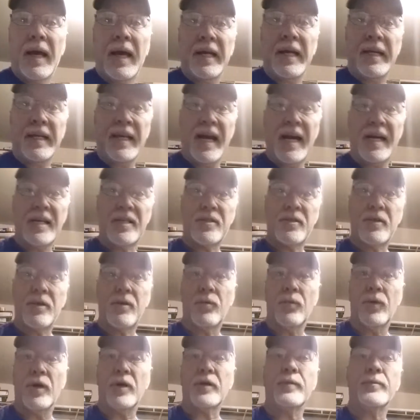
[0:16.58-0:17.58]
Hey guys,
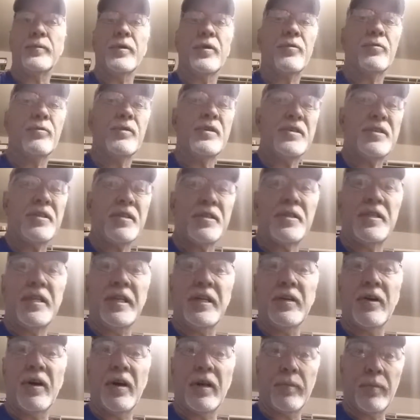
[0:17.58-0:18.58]
welcome to
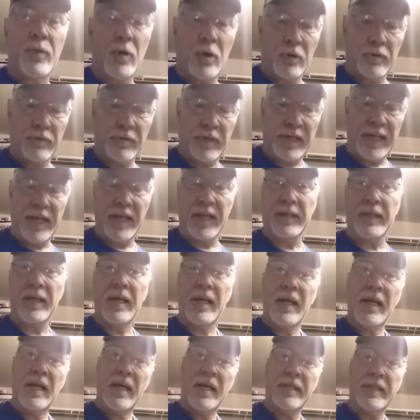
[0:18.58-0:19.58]
316 Automotive again,
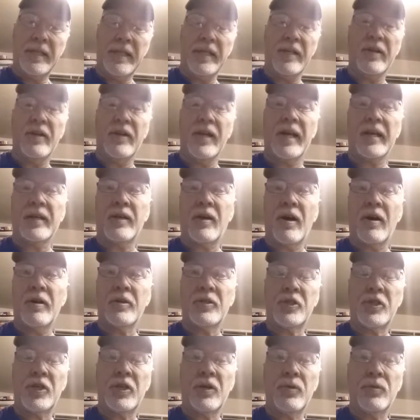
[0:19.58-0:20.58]
the internet
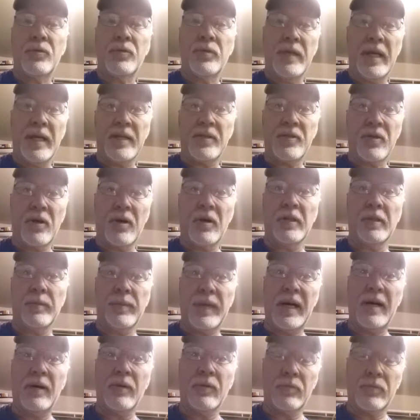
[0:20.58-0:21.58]
car show that's all
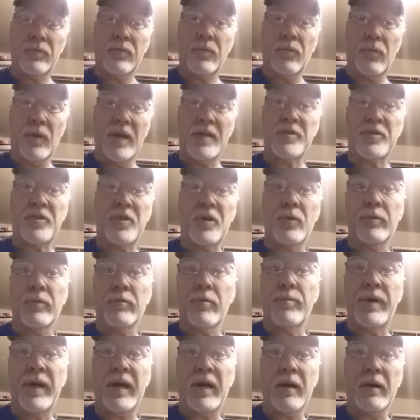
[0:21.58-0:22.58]
about resto
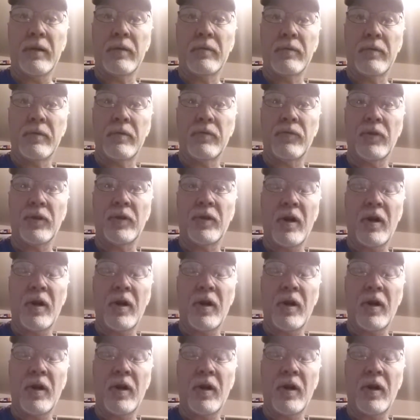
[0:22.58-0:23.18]
and repair for